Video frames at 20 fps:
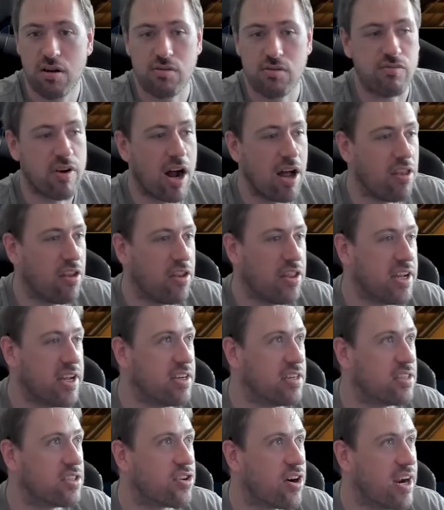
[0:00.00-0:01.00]
rather
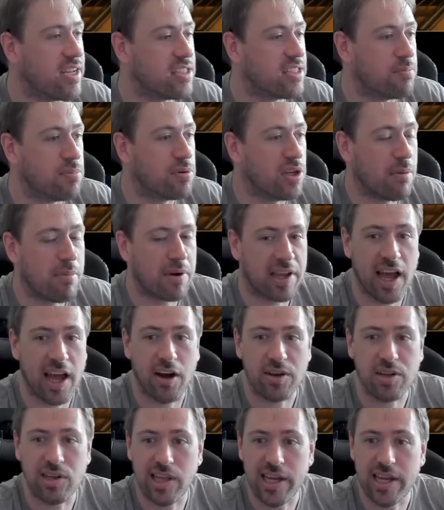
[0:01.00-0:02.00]
than trying to pull up a
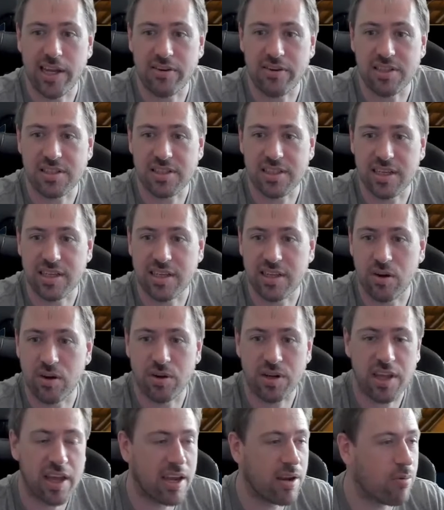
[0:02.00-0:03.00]
calculator and say,
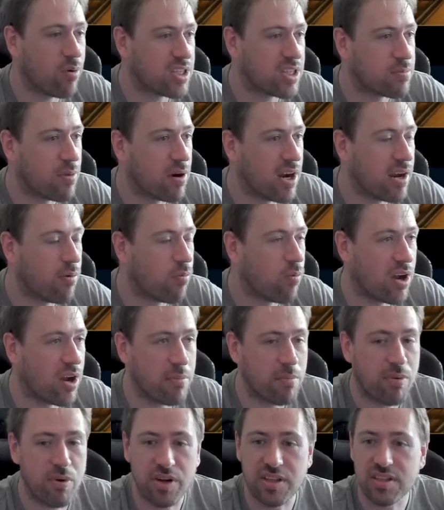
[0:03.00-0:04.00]
okay, what's my
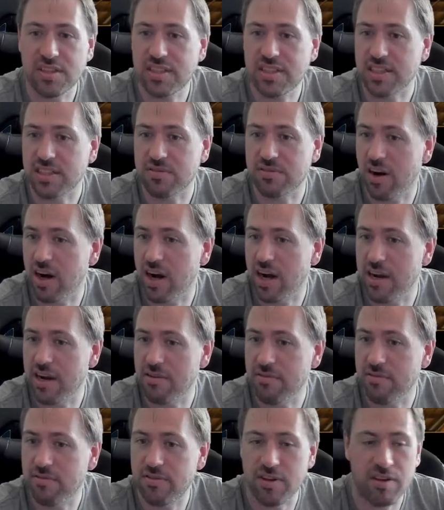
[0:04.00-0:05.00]

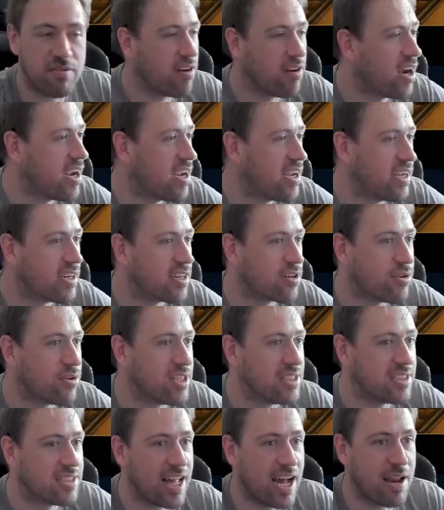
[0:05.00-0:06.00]
1.65 if I
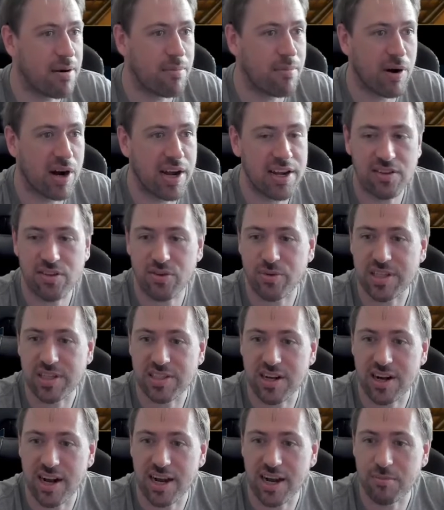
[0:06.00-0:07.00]
increase that by 3
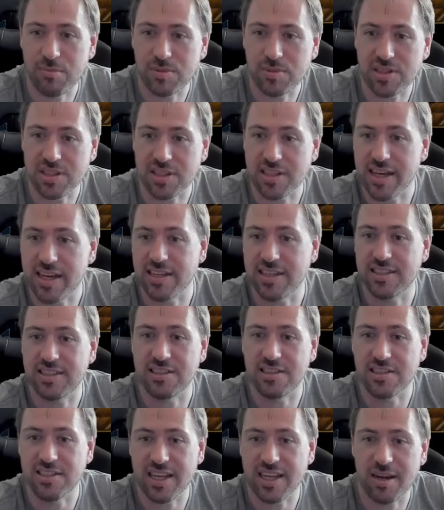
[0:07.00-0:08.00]
times and then
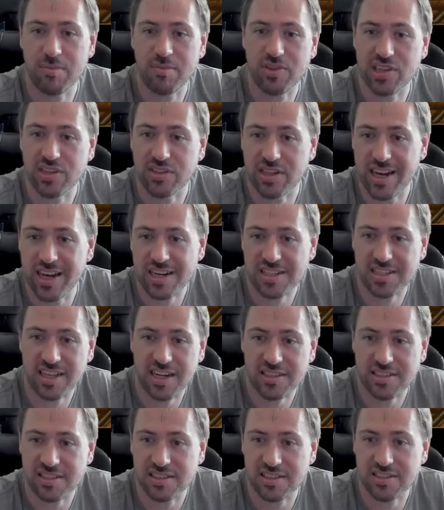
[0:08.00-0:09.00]
did the same thing on the
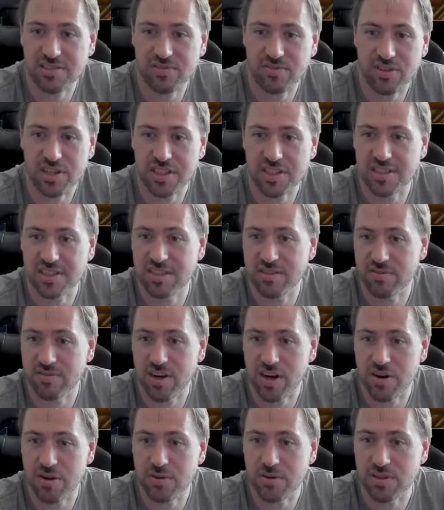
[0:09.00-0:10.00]
x-axis for its
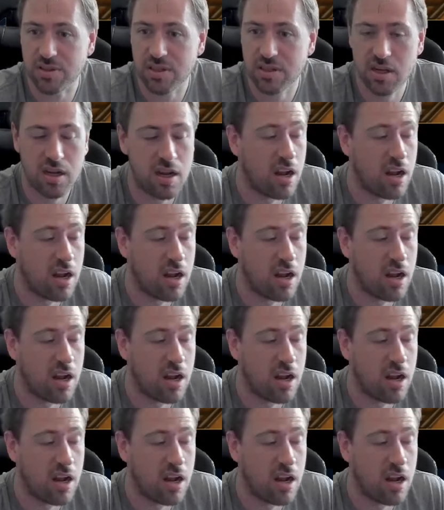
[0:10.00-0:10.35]
values,